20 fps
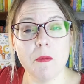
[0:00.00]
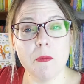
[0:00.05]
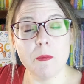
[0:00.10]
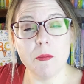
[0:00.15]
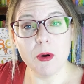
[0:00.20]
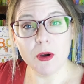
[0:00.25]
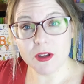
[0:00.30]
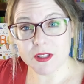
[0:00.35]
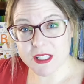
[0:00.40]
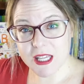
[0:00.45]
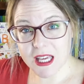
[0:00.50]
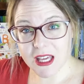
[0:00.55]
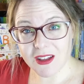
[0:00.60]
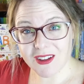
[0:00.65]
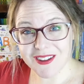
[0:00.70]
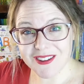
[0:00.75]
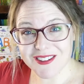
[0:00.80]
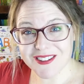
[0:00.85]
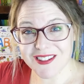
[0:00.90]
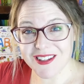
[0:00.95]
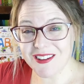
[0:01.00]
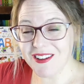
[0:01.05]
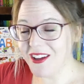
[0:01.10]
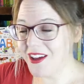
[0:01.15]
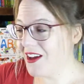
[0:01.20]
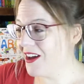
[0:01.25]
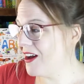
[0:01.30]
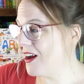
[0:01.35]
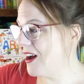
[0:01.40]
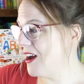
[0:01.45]
book sales
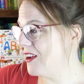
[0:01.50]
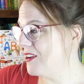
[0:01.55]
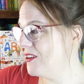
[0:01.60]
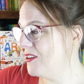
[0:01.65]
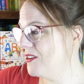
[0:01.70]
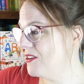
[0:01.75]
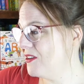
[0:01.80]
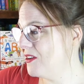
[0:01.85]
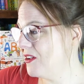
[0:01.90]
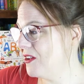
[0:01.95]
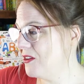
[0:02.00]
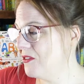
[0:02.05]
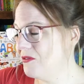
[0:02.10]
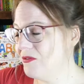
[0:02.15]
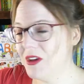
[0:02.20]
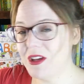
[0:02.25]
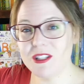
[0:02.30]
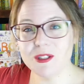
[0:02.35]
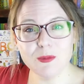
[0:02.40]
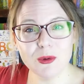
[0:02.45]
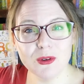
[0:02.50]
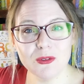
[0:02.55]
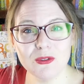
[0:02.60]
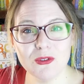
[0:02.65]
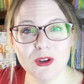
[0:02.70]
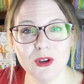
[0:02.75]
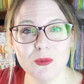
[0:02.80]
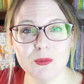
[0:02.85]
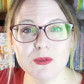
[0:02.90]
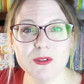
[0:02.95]
on Facebook
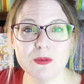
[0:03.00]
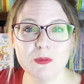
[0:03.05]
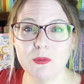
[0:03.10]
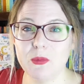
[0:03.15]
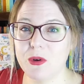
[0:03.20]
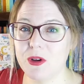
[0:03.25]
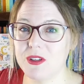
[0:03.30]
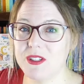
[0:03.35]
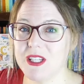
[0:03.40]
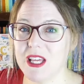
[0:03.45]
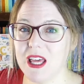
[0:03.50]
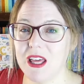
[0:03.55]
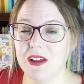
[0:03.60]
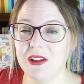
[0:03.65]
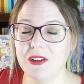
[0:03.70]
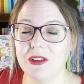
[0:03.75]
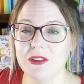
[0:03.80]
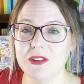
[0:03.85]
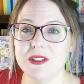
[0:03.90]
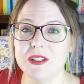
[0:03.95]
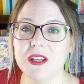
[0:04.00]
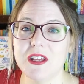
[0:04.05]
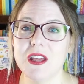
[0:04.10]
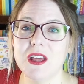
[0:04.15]
groups, book sales,